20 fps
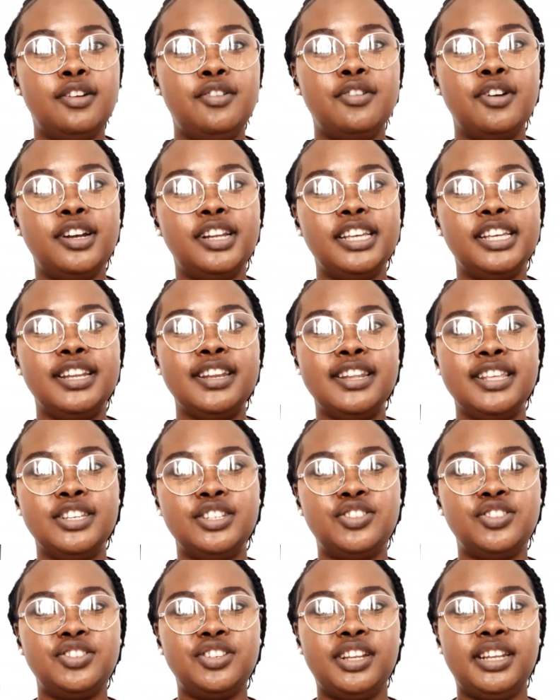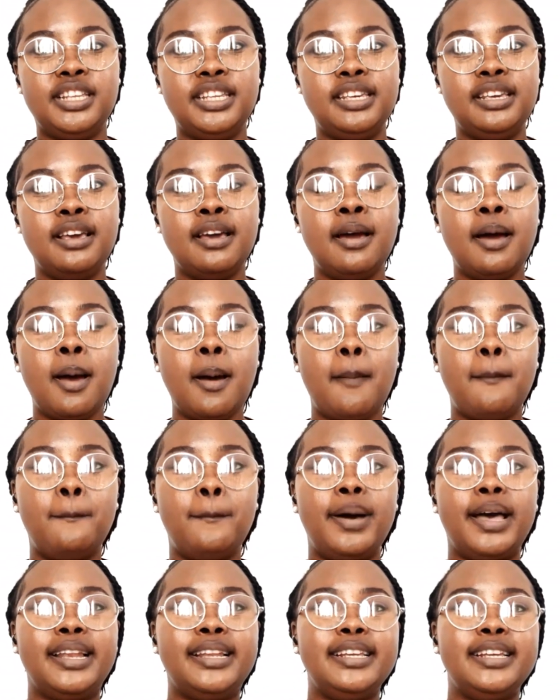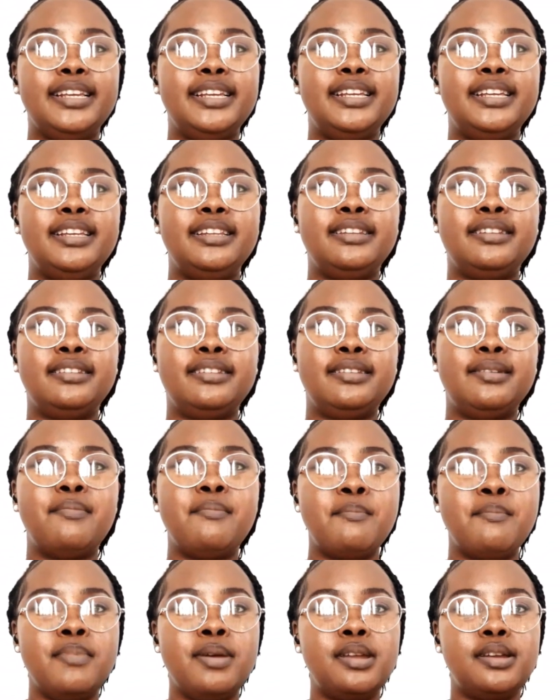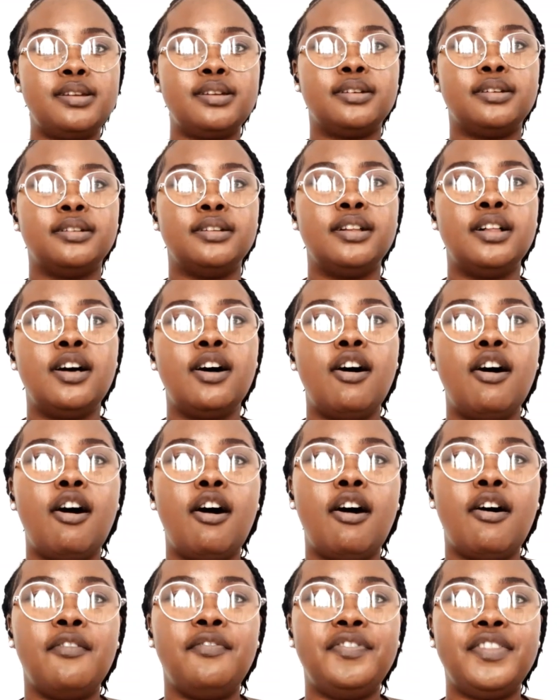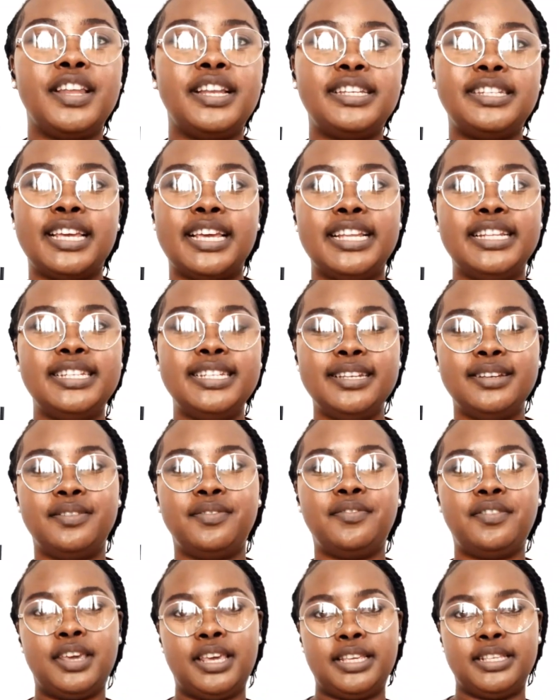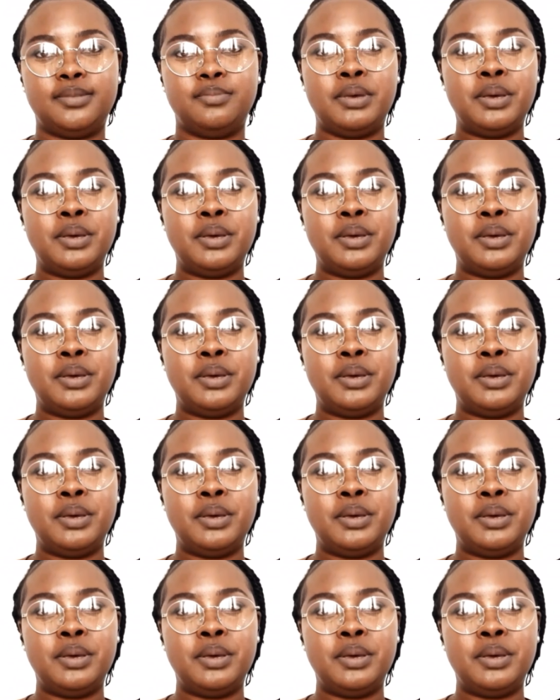not initially, but in the middle of the dating phase.